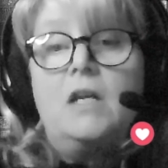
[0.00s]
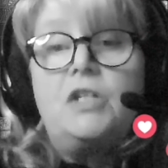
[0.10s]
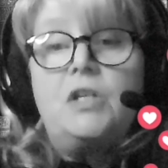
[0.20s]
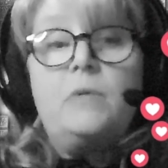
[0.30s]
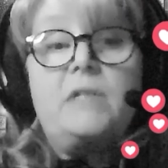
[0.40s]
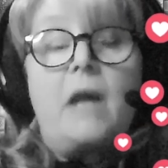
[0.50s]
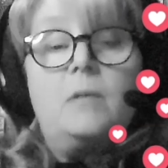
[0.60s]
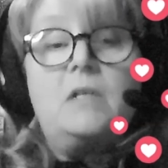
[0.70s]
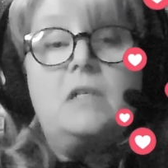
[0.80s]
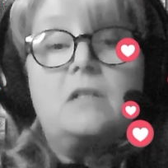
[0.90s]
She was
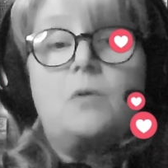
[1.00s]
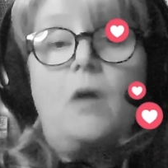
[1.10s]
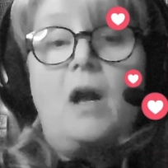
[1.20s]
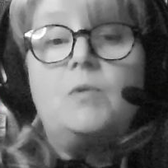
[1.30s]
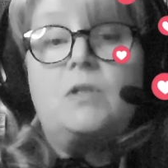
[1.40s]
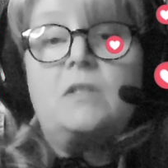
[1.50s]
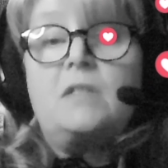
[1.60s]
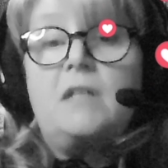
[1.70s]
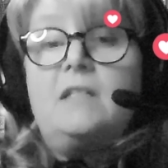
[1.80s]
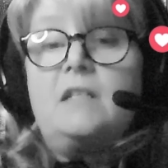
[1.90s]
able to describe
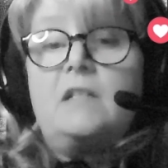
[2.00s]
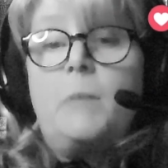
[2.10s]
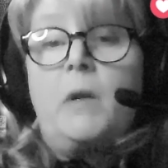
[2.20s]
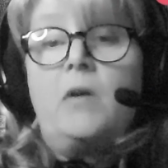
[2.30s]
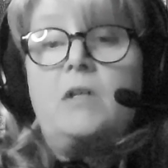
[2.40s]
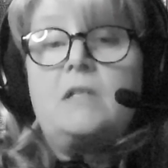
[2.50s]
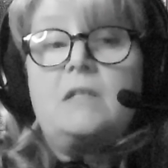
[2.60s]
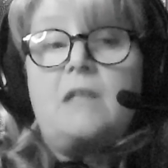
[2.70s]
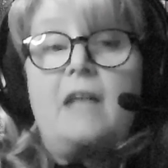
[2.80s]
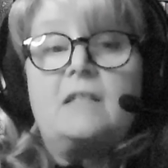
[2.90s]
Justine's
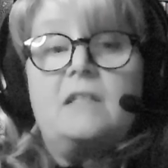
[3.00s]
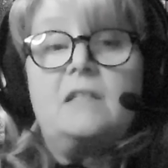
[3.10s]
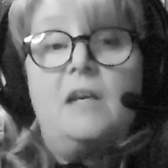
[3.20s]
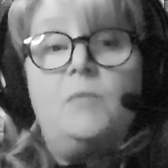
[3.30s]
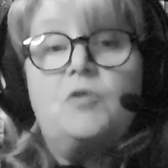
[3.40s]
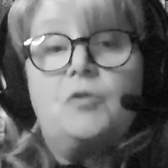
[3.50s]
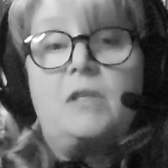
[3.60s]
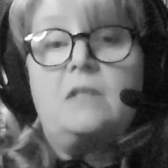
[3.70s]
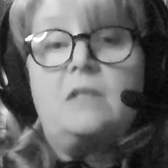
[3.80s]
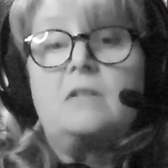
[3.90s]
experiences as a
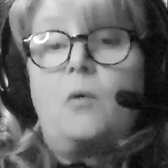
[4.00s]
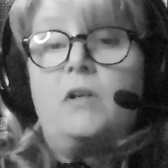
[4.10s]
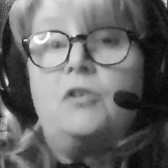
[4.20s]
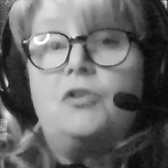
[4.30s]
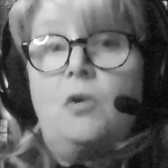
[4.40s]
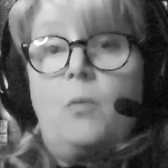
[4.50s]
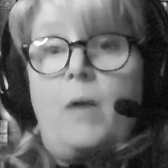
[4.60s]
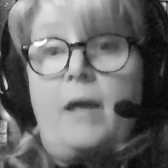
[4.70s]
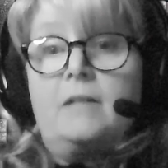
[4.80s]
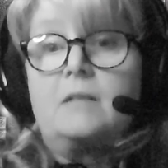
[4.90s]
seamstress sewing
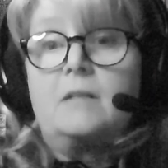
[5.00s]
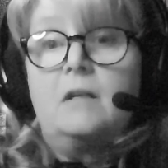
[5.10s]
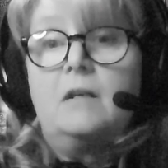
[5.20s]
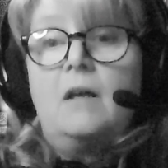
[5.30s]
shirtwaists.